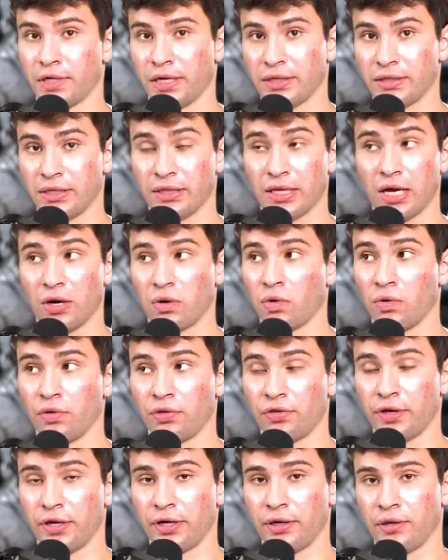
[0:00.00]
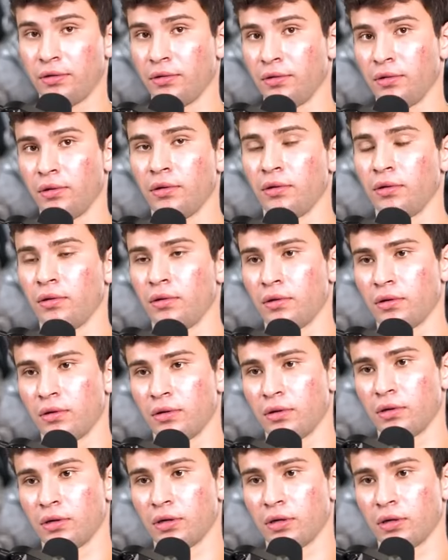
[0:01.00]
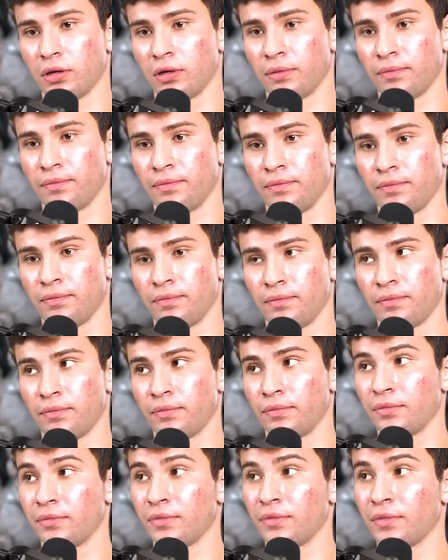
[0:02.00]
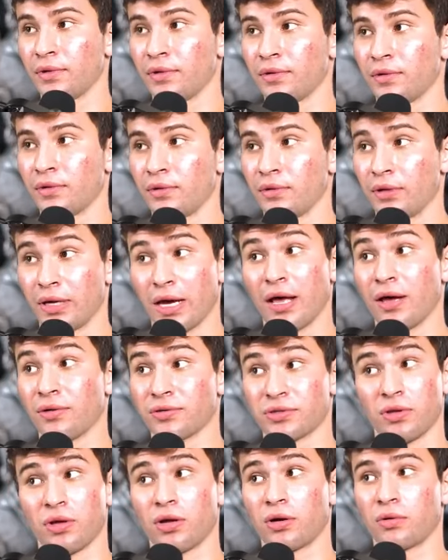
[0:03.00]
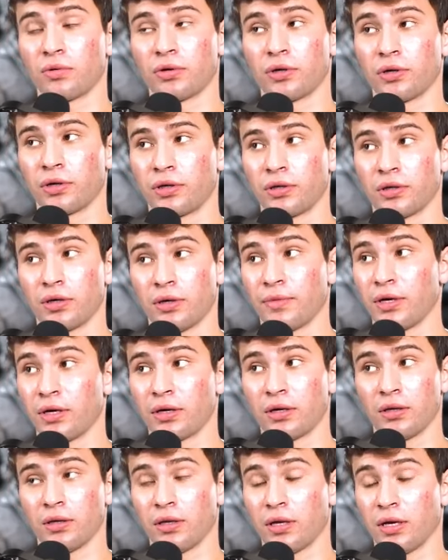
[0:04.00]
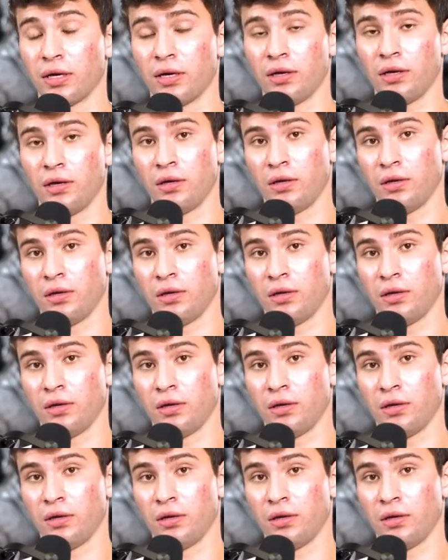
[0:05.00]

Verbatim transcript: I did that whole thing. Um, Damn, that was a lot, right? Yeah, that was a lot of work. I'm not gonna lie.